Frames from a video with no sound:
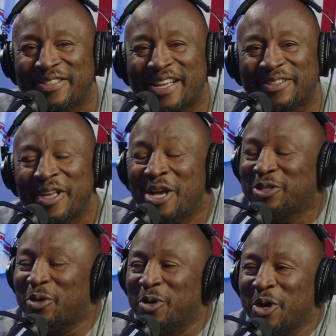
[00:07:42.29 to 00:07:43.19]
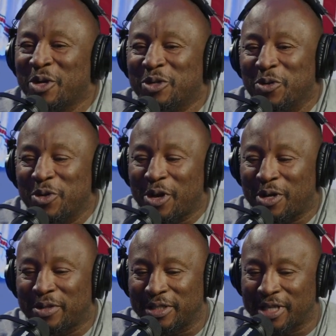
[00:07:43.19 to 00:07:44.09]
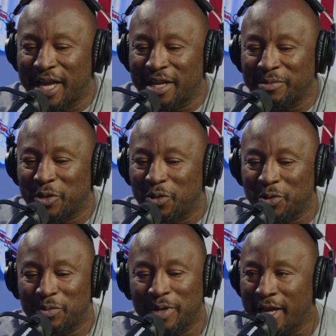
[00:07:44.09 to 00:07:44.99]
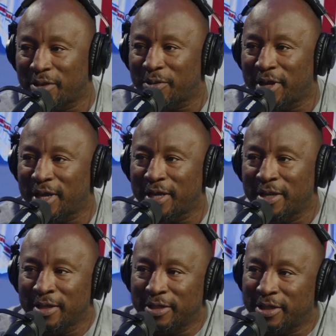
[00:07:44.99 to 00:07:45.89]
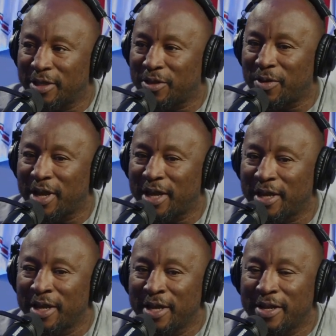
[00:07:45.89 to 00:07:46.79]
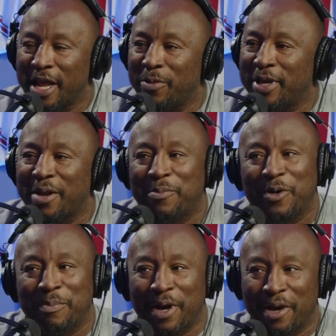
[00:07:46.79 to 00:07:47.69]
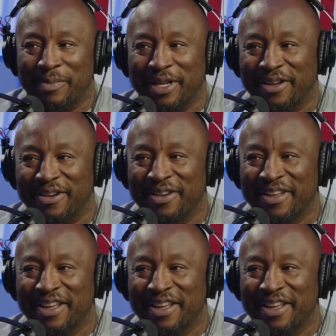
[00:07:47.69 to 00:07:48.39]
That's so during all this time, so 9th grade, 10th grade, now we got to put mom in here.